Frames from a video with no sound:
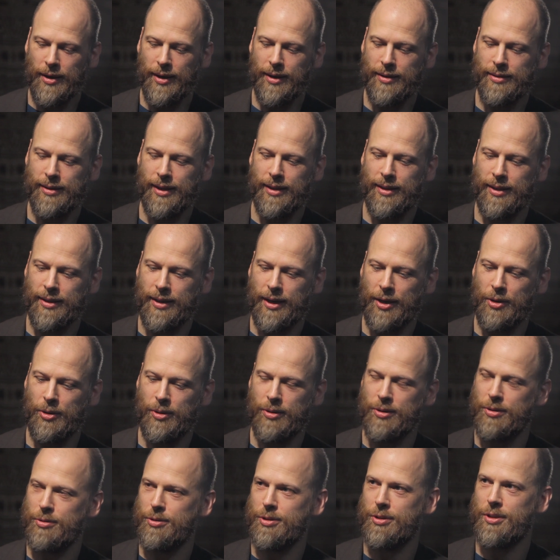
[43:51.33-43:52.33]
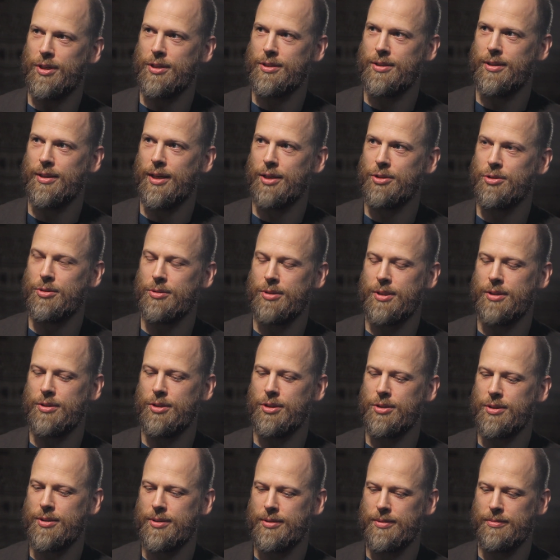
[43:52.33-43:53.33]
And then the guy who does the lectures
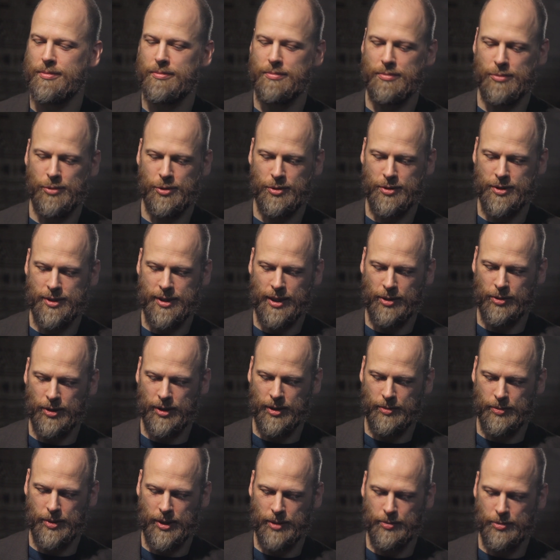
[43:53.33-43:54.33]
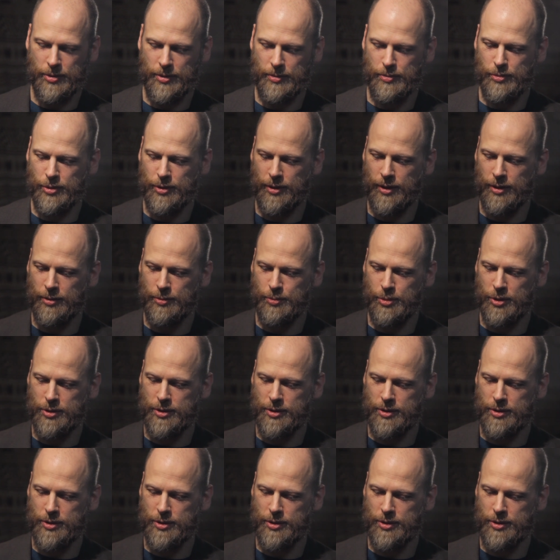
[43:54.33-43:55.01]
just looks down at the paper, puts